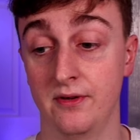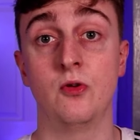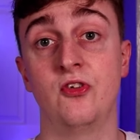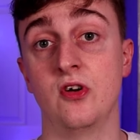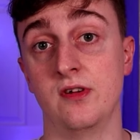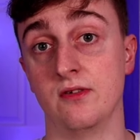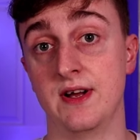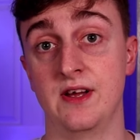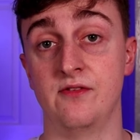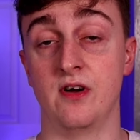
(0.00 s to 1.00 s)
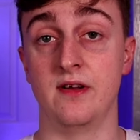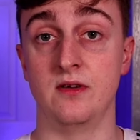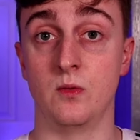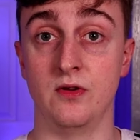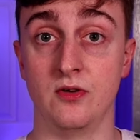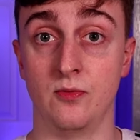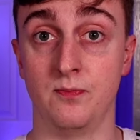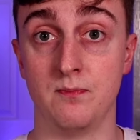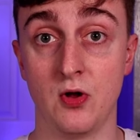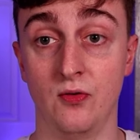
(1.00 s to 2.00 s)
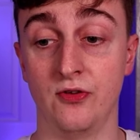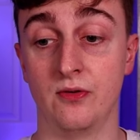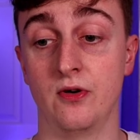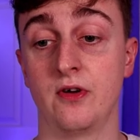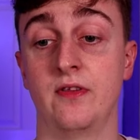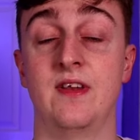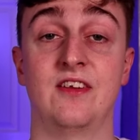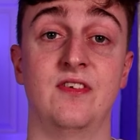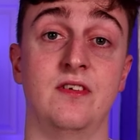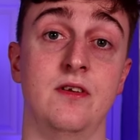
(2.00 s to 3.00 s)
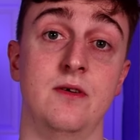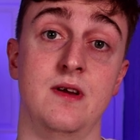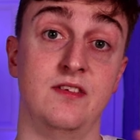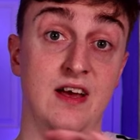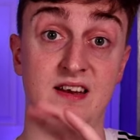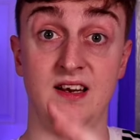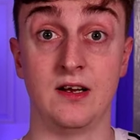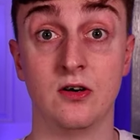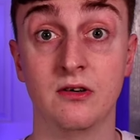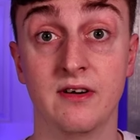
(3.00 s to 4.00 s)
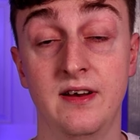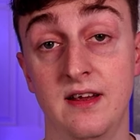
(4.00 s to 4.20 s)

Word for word: Once you've got your layout for how you want your model to look, the next thing to do is add in a colouring.